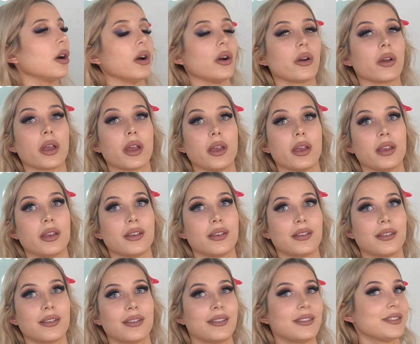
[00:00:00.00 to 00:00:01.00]
Okay,
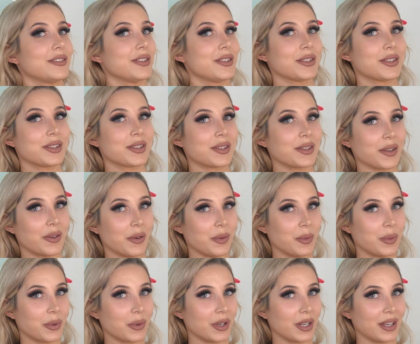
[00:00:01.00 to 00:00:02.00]
just so
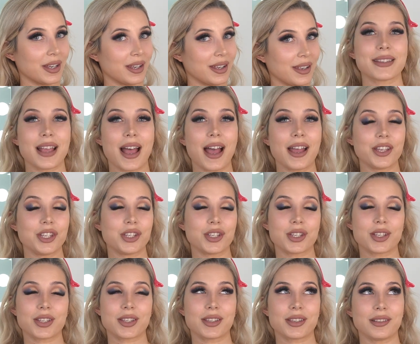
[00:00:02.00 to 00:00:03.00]
pretty. I
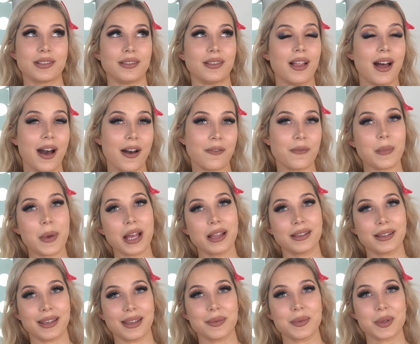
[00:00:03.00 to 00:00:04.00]
just love my
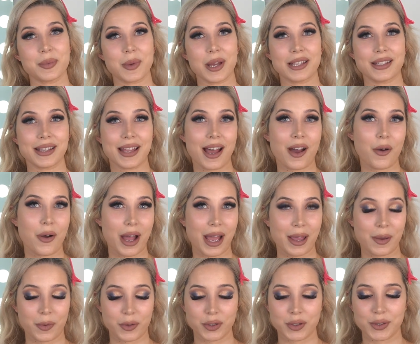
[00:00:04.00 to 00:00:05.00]
lips, but now
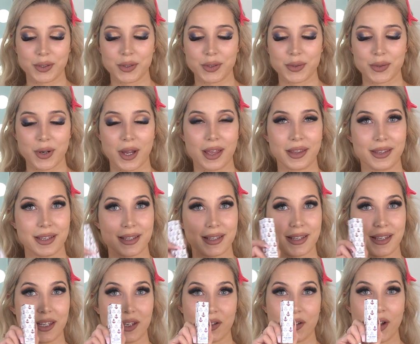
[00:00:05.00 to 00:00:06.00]
I want to try this
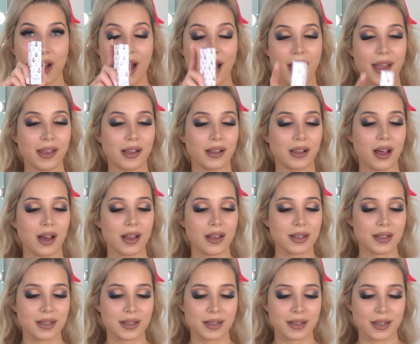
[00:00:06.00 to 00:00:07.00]
new high
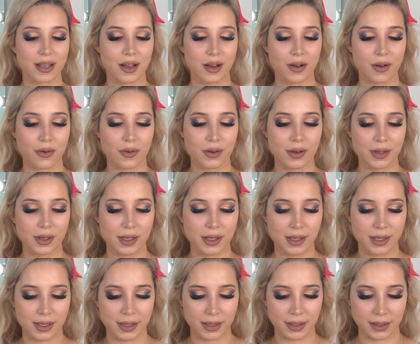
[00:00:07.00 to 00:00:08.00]
gloss. So
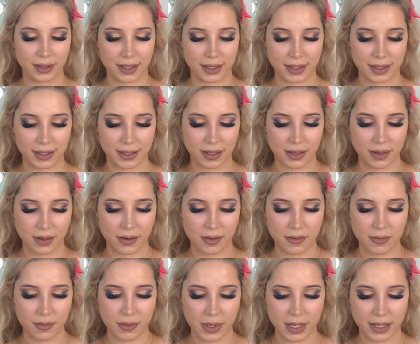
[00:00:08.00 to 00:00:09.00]
let's
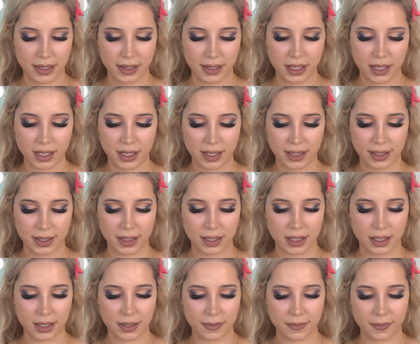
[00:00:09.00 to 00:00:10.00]
open
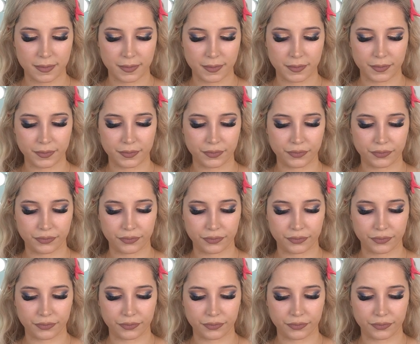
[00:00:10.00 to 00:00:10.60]
this.